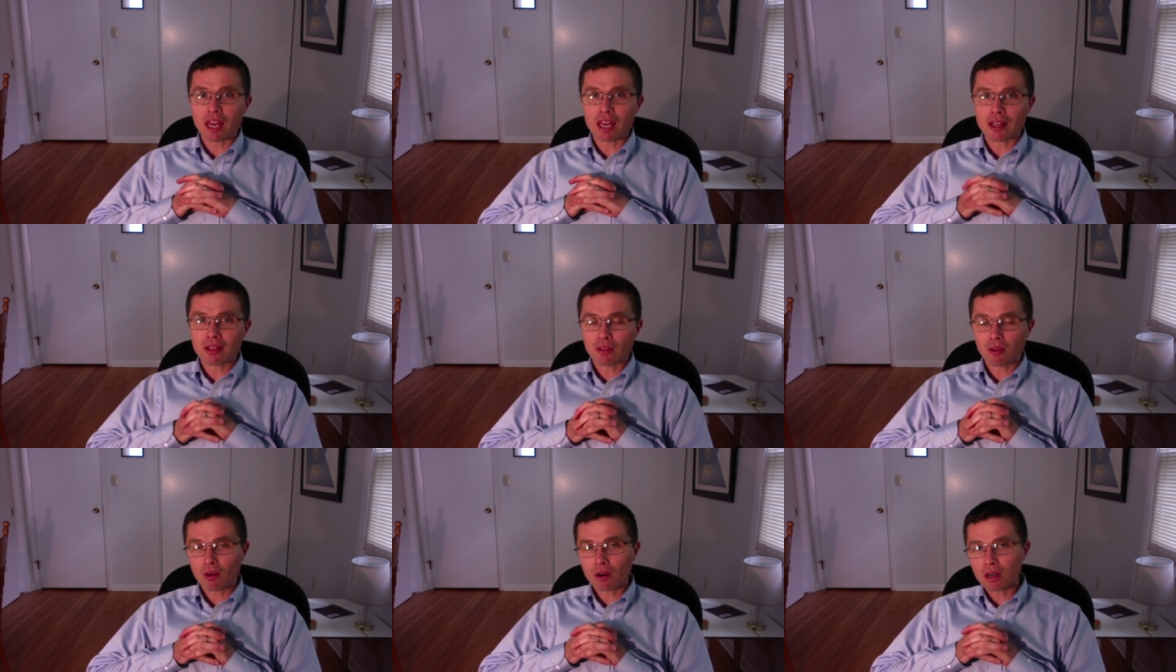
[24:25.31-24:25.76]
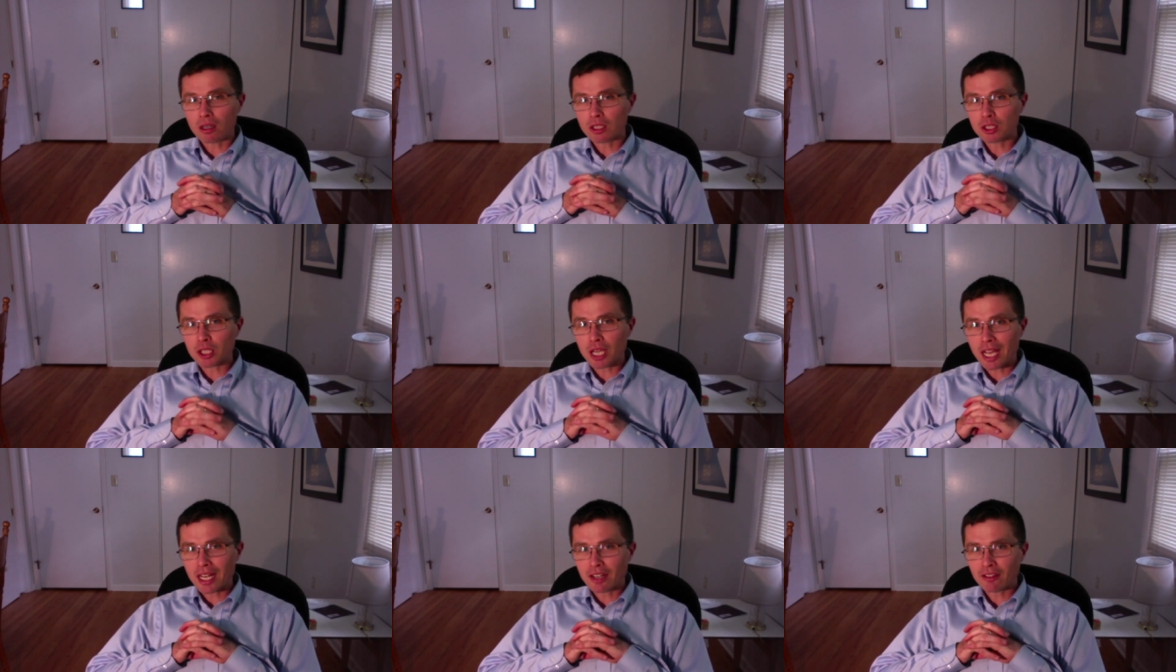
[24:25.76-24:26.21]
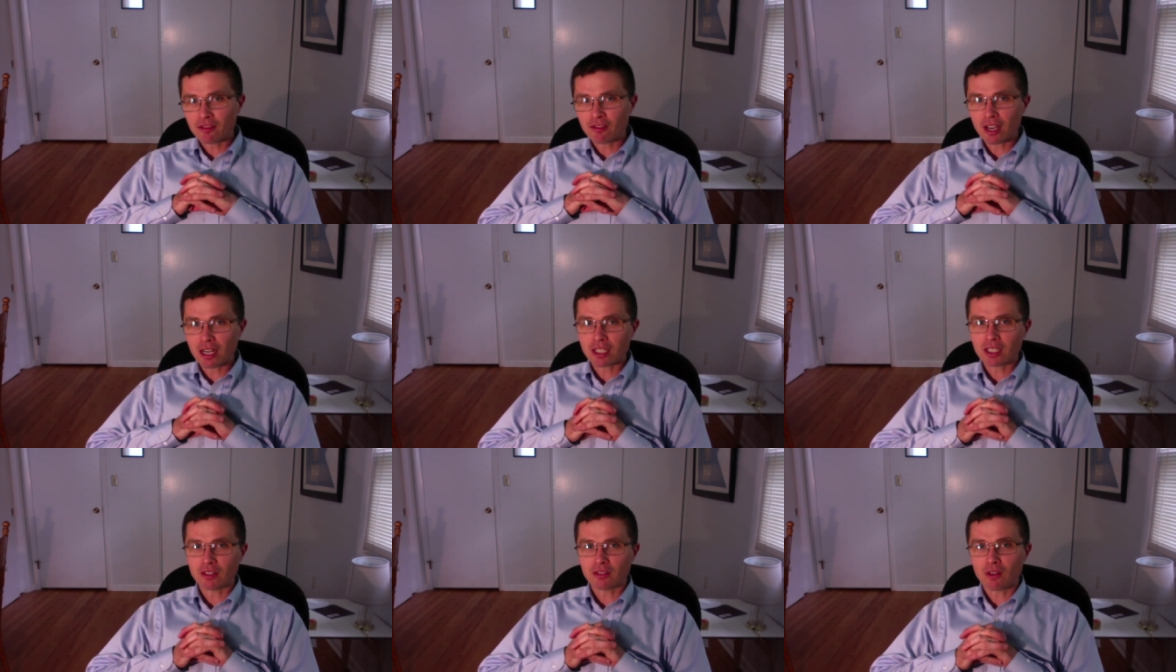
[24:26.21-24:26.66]
a large and
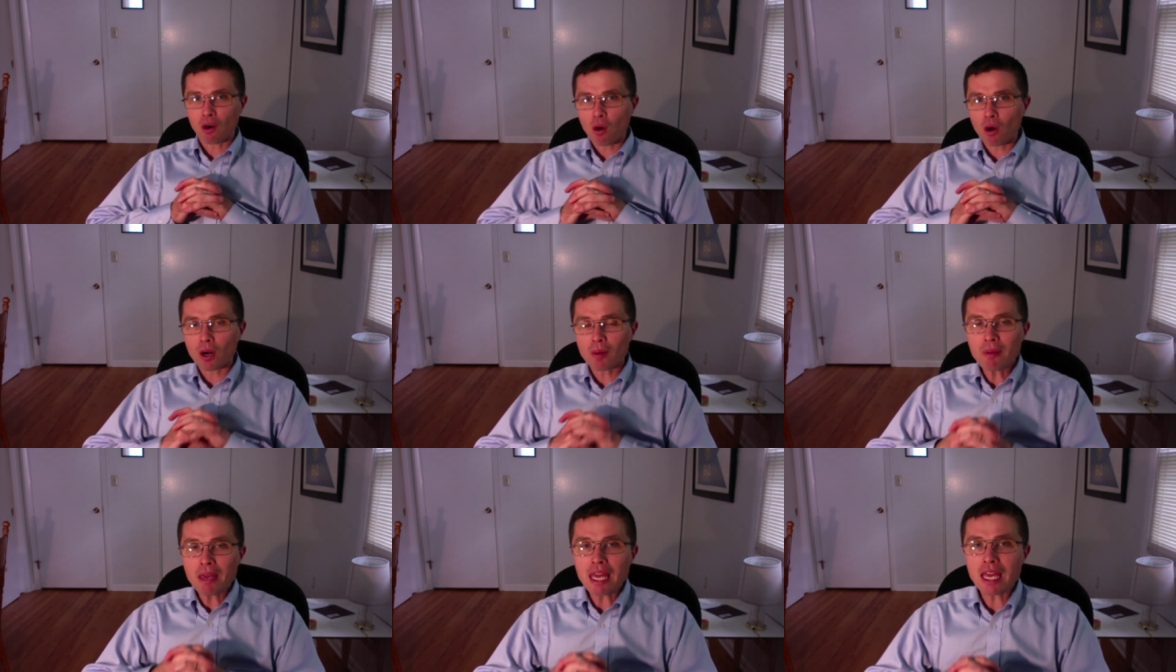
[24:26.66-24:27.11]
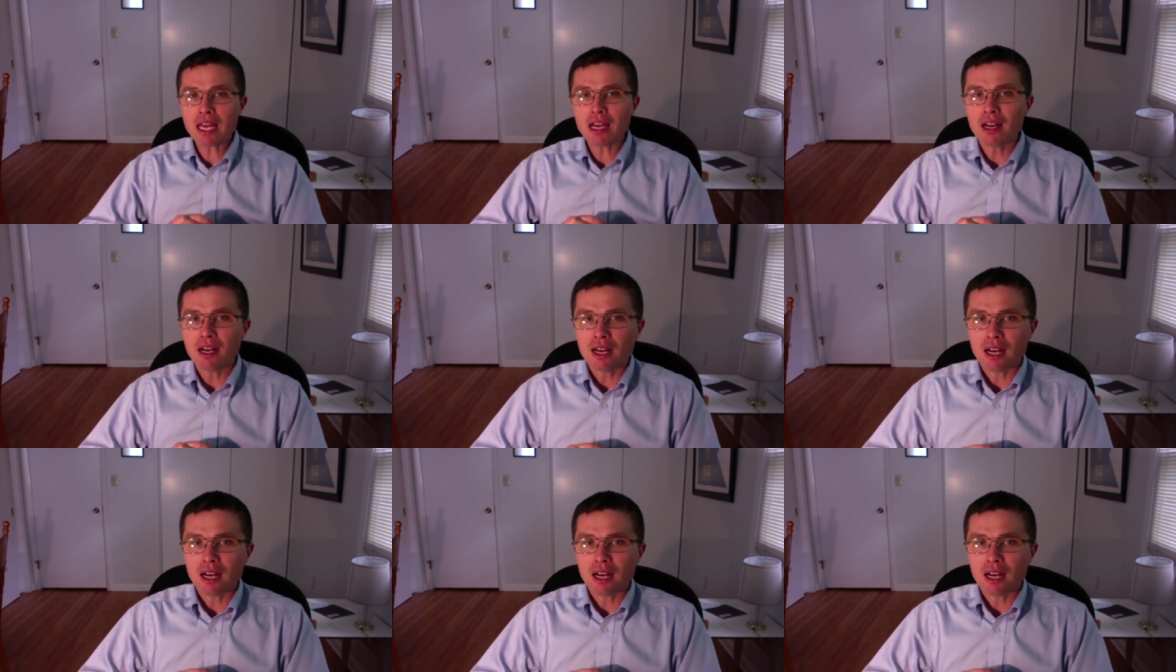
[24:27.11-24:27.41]
effective army,